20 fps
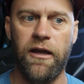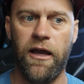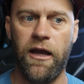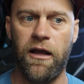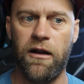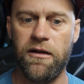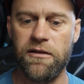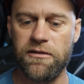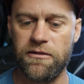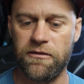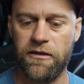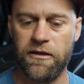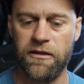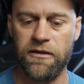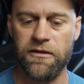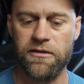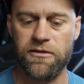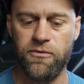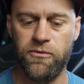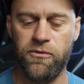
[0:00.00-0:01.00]
And also, I
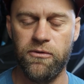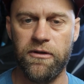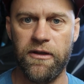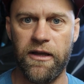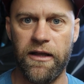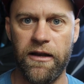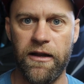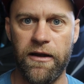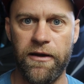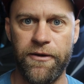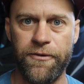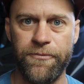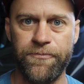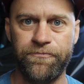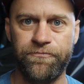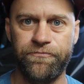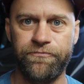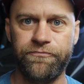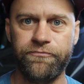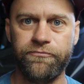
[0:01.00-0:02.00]
think it's cool that,